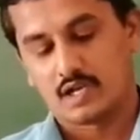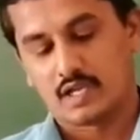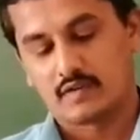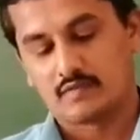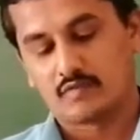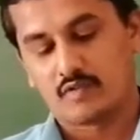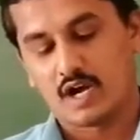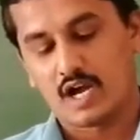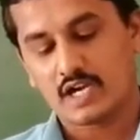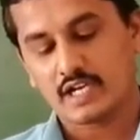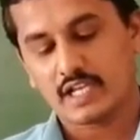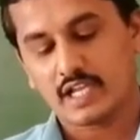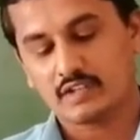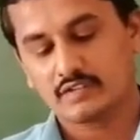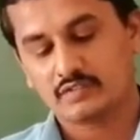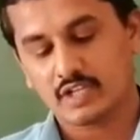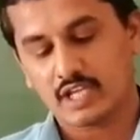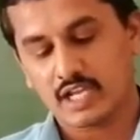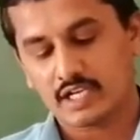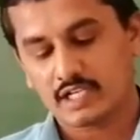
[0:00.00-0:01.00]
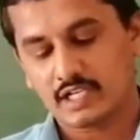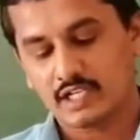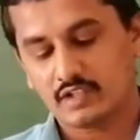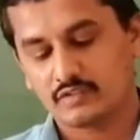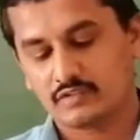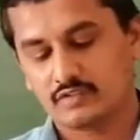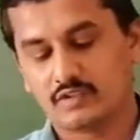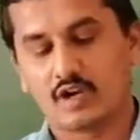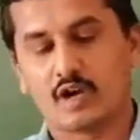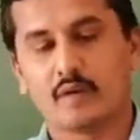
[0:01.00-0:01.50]
What exactly
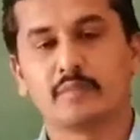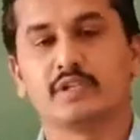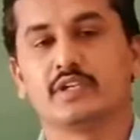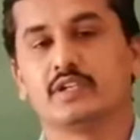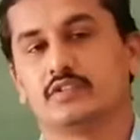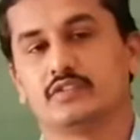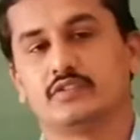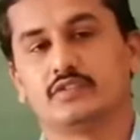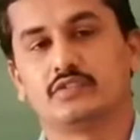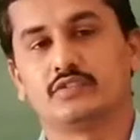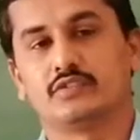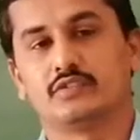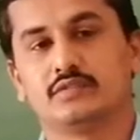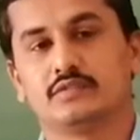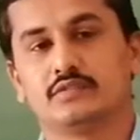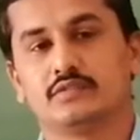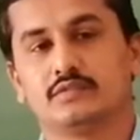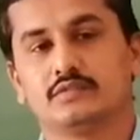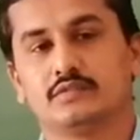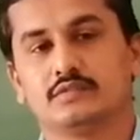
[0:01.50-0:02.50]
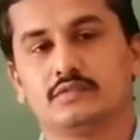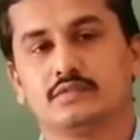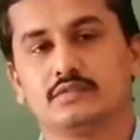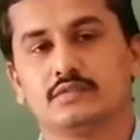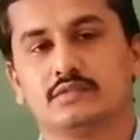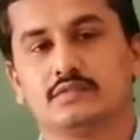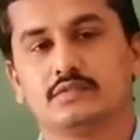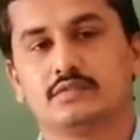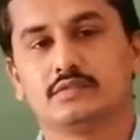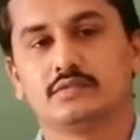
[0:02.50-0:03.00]
is dominance?
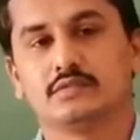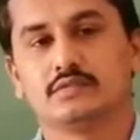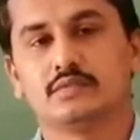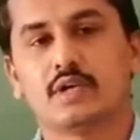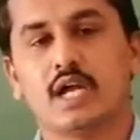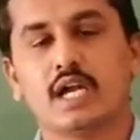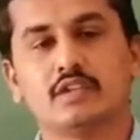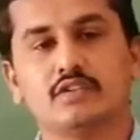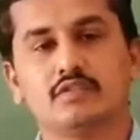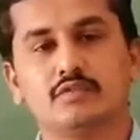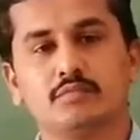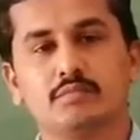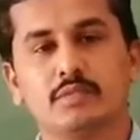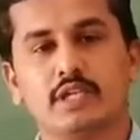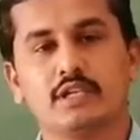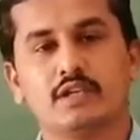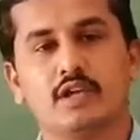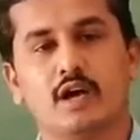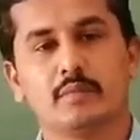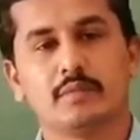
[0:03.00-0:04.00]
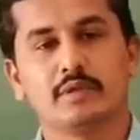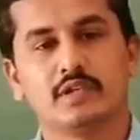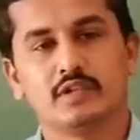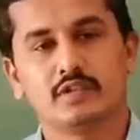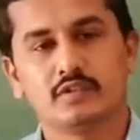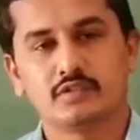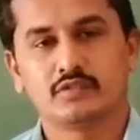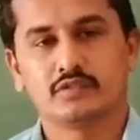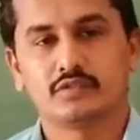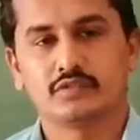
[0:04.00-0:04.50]
What is meant by
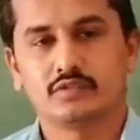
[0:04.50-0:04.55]
dominance?